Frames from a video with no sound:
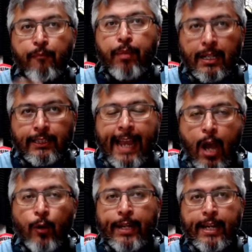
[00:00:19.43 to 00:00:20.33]
Bucks
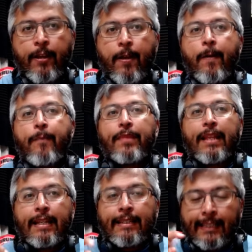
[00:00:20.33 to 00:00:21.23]
County
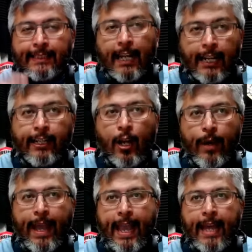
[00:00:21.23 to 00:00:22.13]
decided to
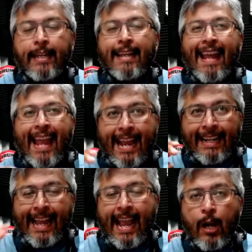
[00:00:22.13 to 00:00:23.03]
go ahead
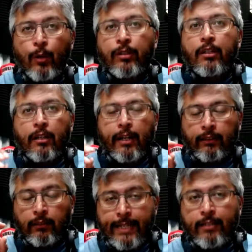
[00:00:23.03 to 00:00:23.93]
and count
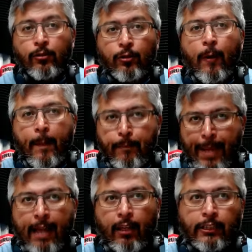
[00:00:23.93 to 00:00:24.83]
illegal
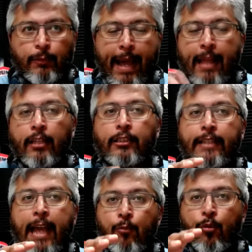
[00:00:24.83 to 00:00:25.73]
ballots
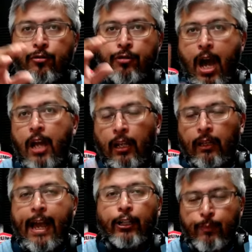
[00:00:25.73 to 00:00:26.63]
that were not
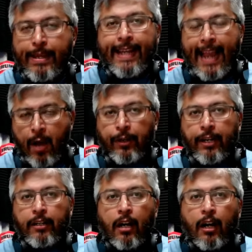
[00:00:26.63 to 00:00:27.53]
allowed to be counted,